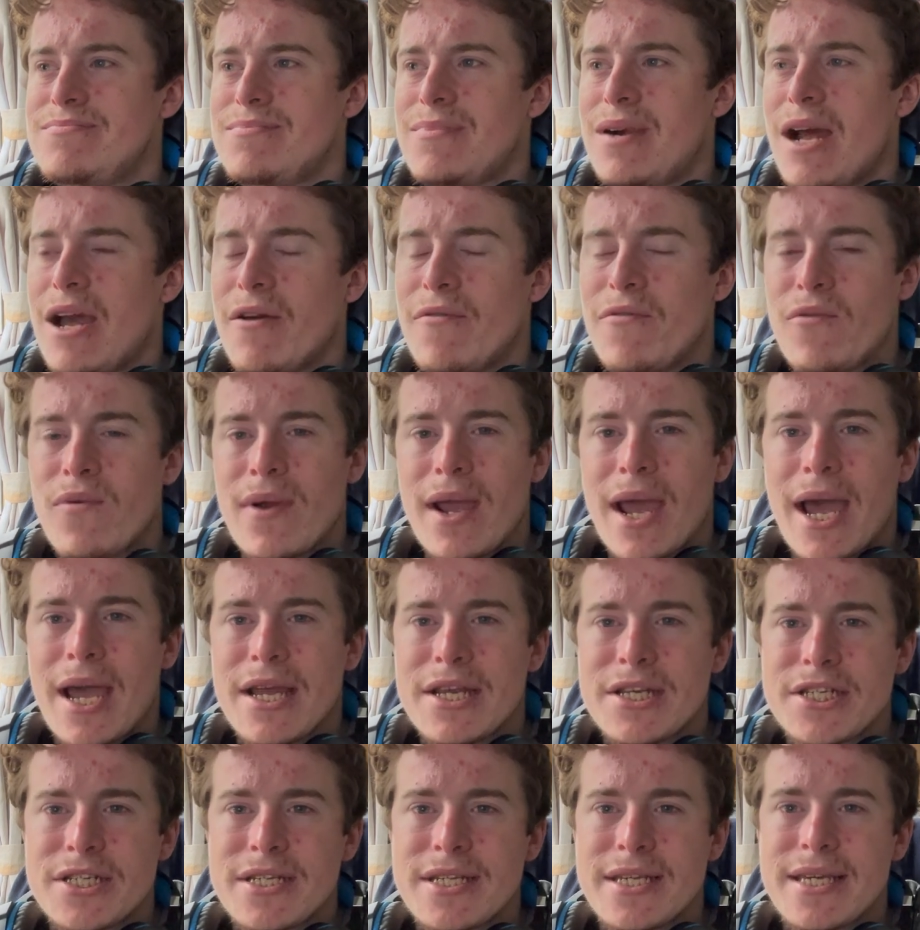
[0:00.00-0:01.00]
if we
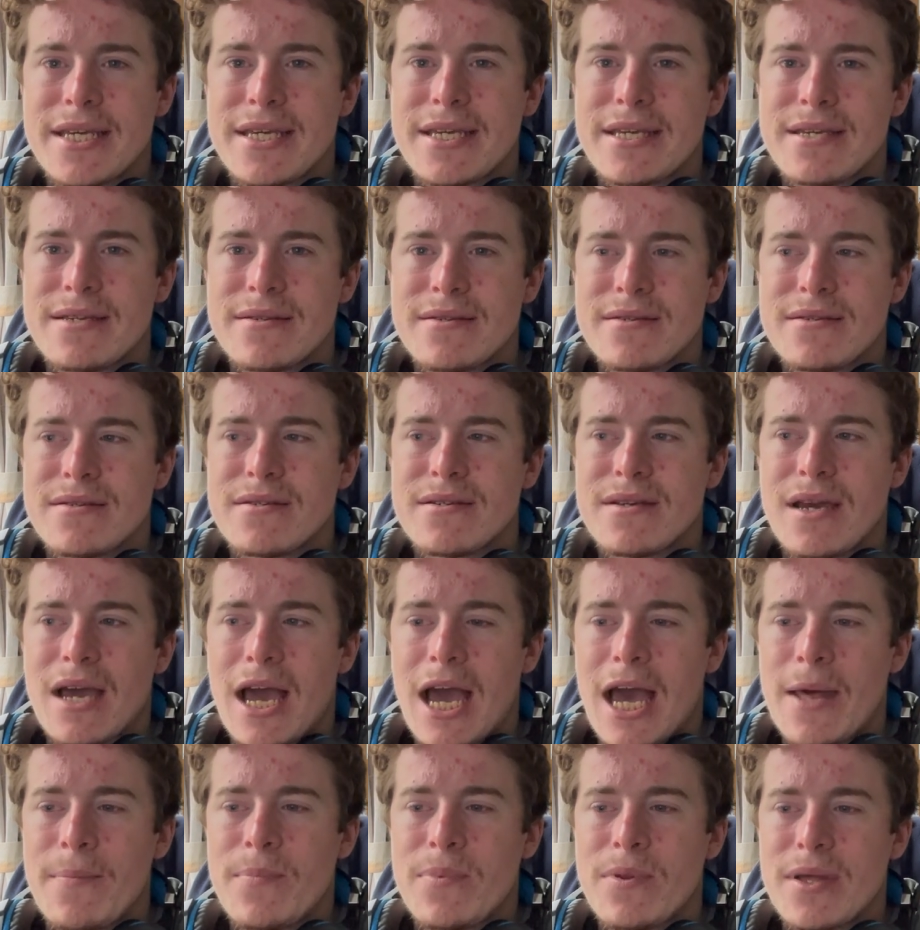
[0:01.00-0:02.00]
actually
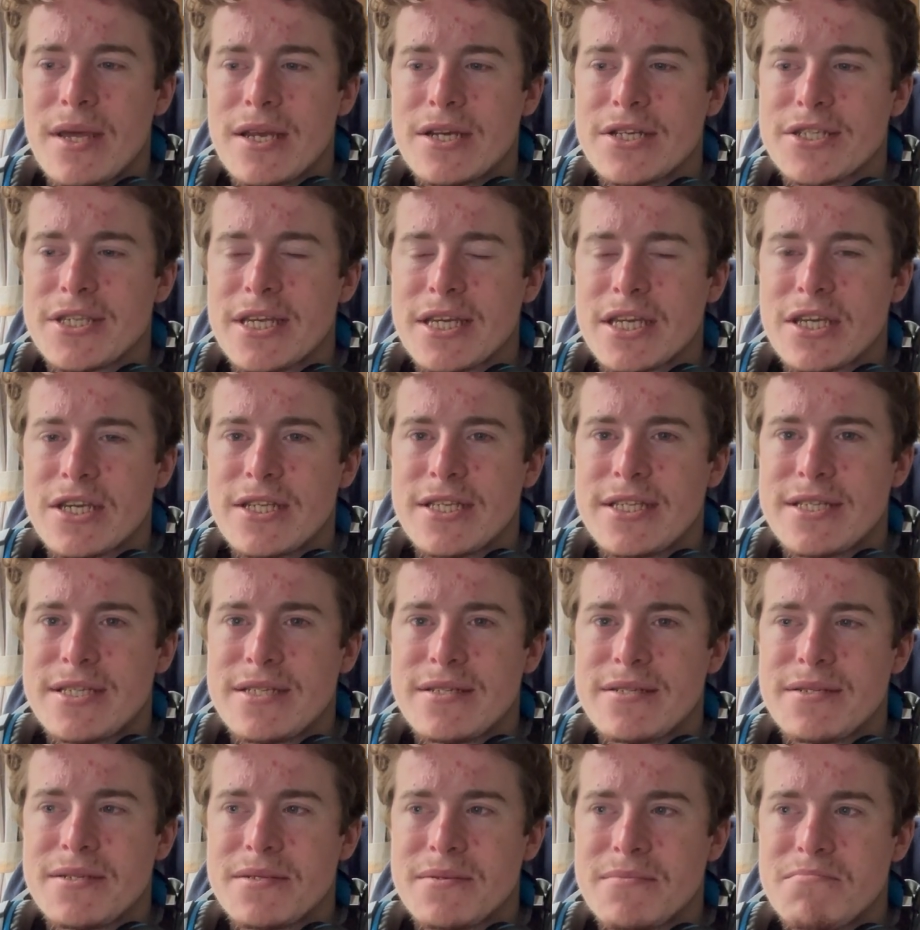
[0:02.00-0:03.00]
had players that could
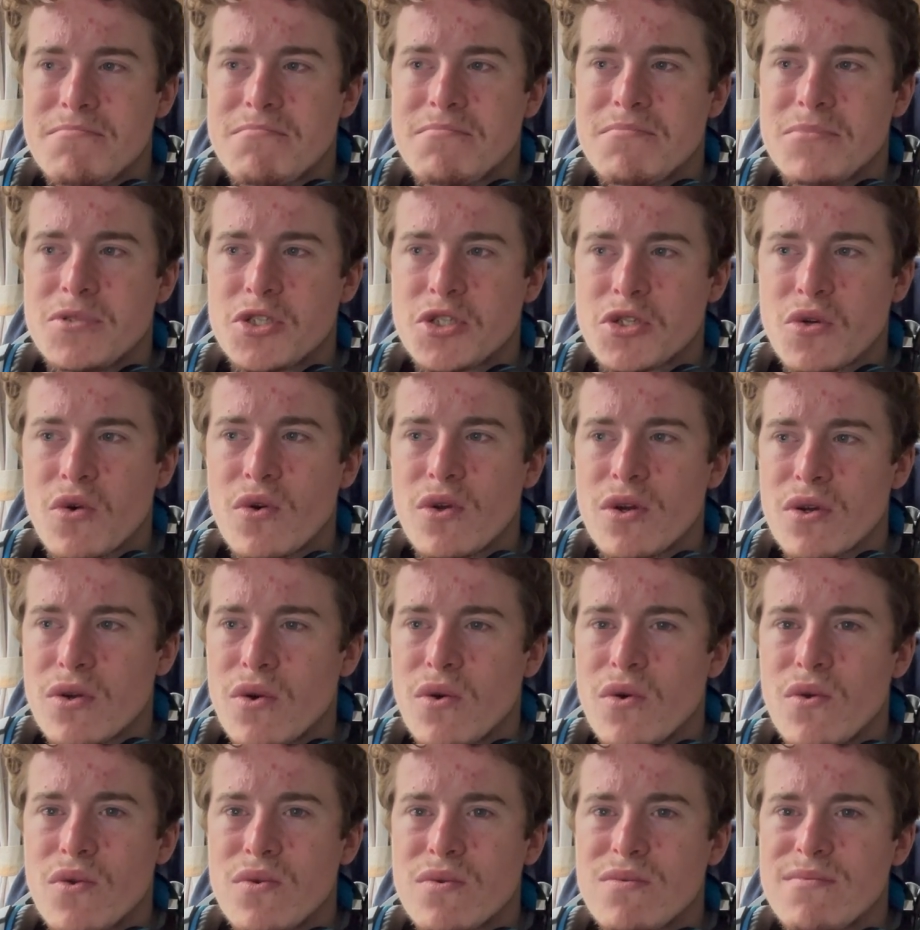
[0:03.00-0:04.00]
score a
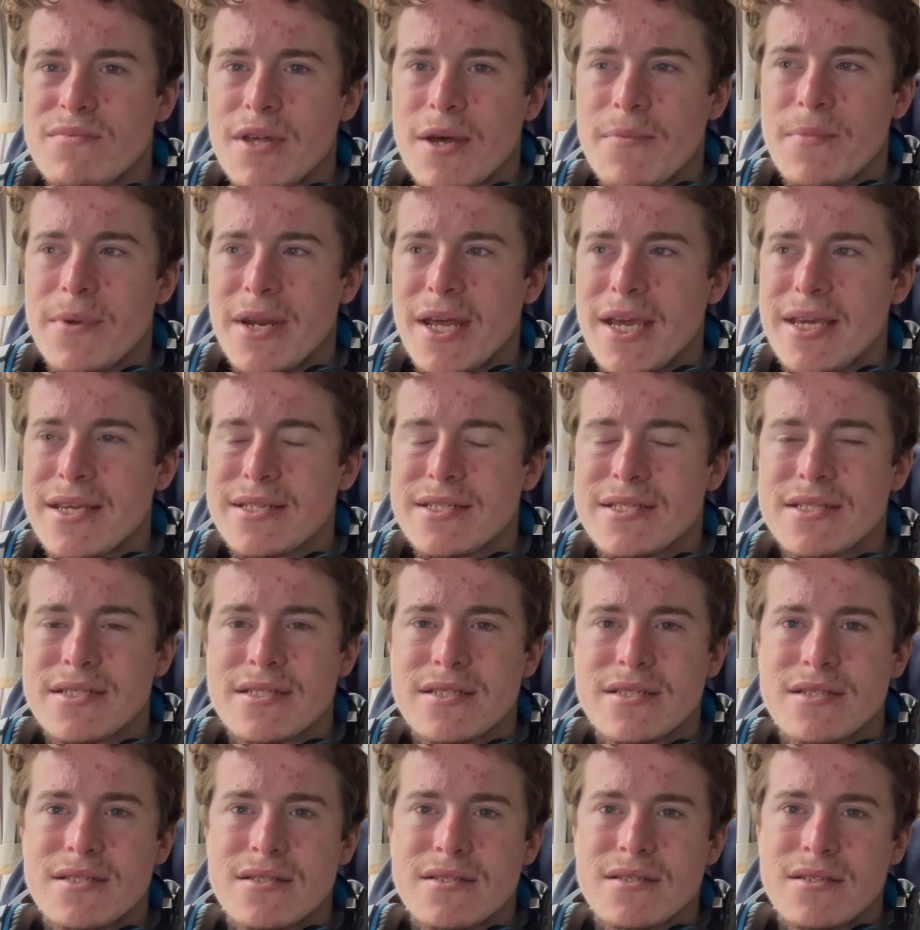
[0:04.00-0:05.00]
goal, that'd be nice.